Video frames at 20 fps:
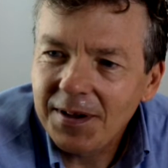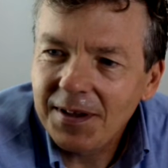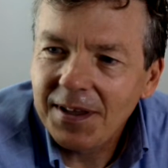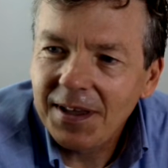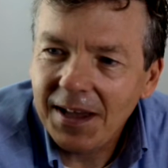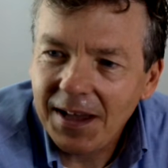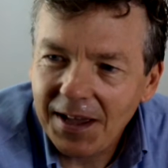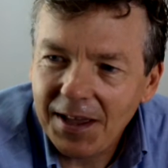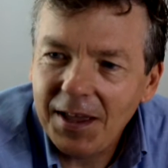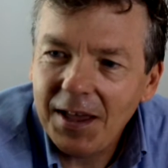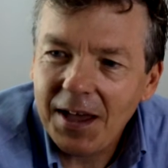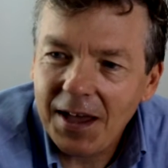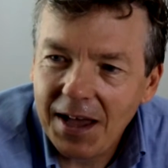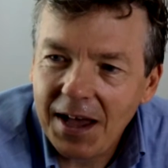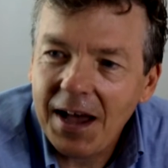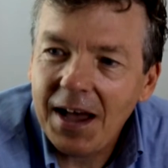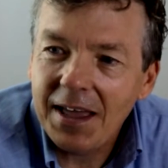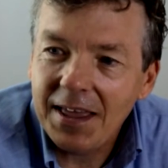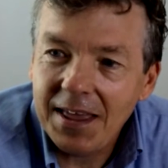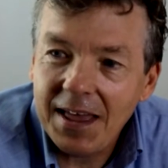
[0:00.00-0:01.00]

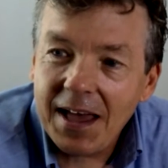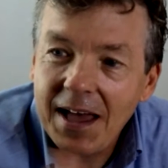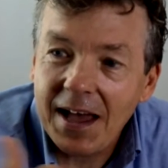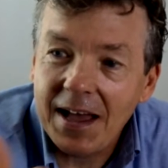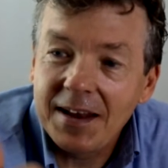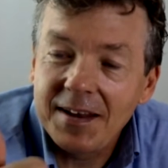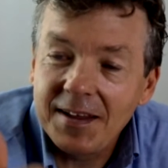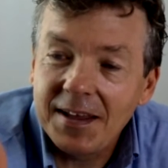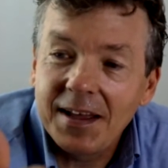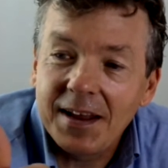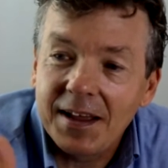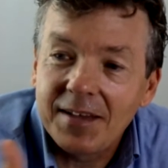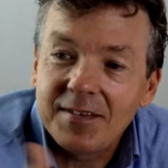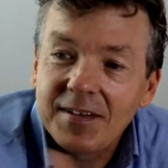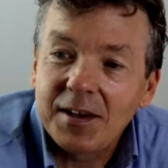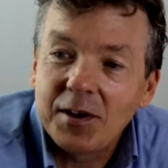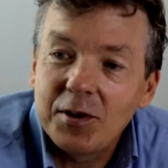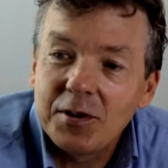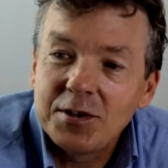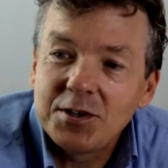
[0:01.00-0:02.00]
yeah. I did. I
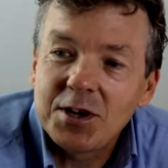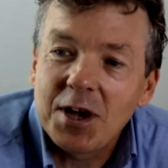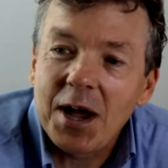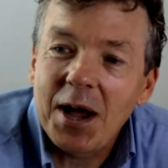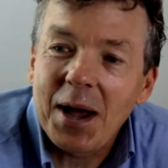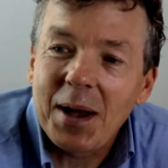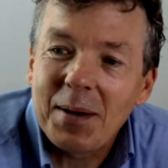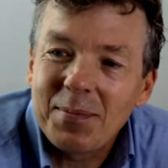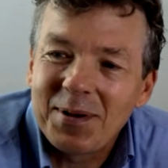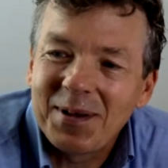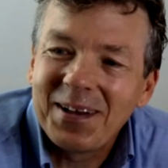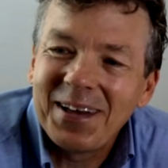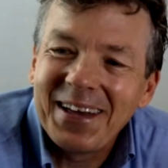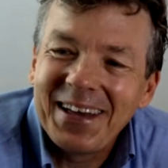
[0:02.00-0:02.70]
said good job.